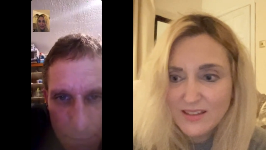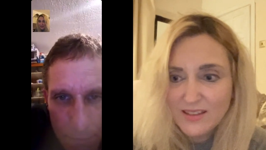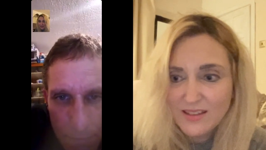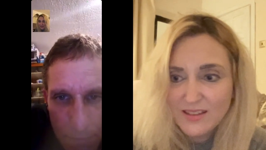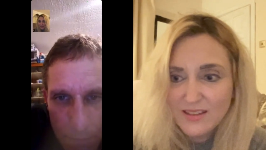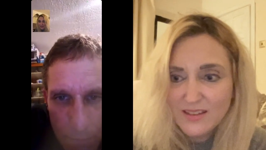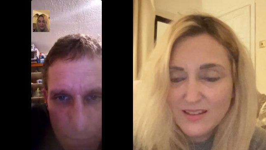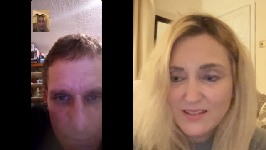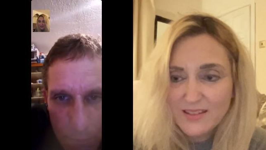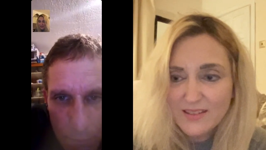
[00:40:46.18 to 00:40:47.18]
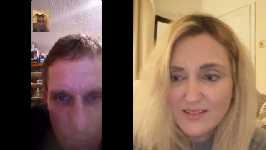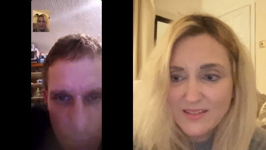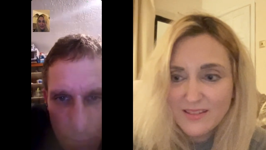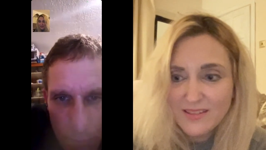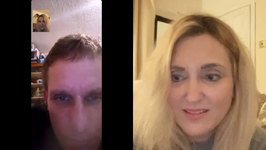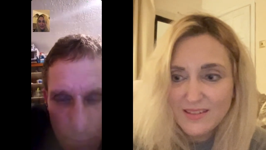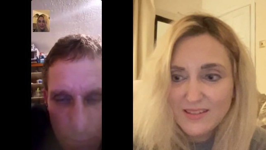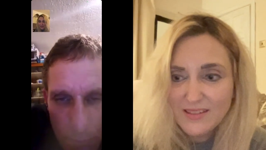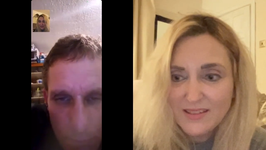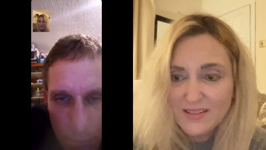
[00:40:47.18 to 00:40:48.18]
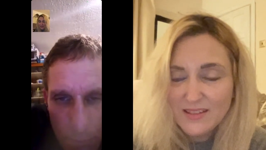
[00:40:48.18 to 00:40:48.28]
(silence)